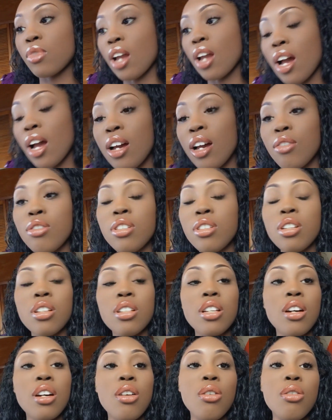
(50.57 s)
I haven't done
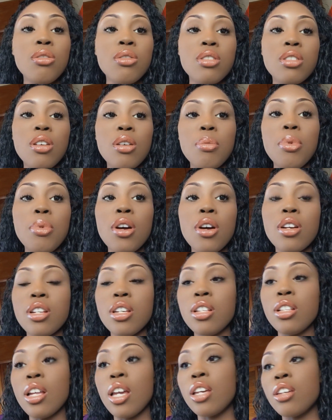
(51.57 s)
like a hotel
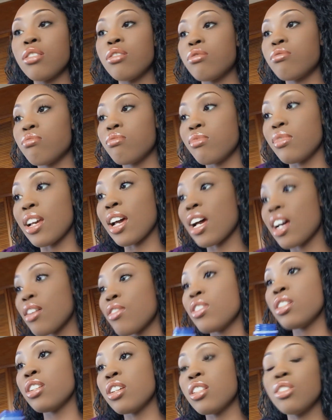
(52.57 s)
party, like I
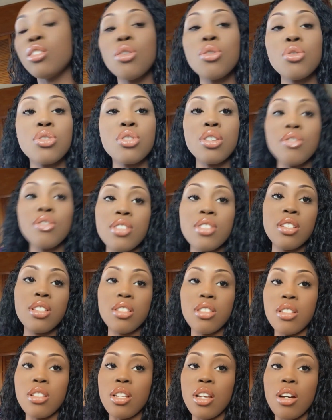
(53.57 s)
haven't done those
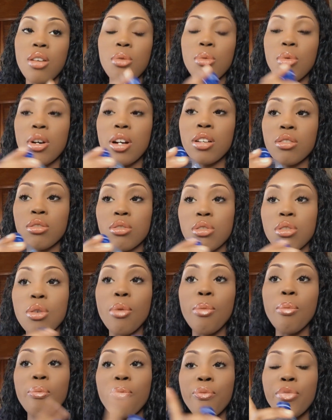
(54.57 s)
services in like a while, so
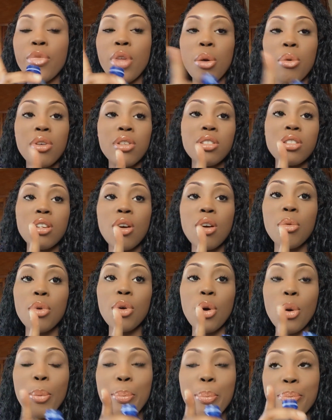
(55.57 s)
I wanna see how it
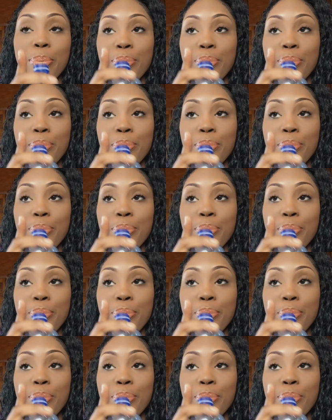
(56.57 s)
goes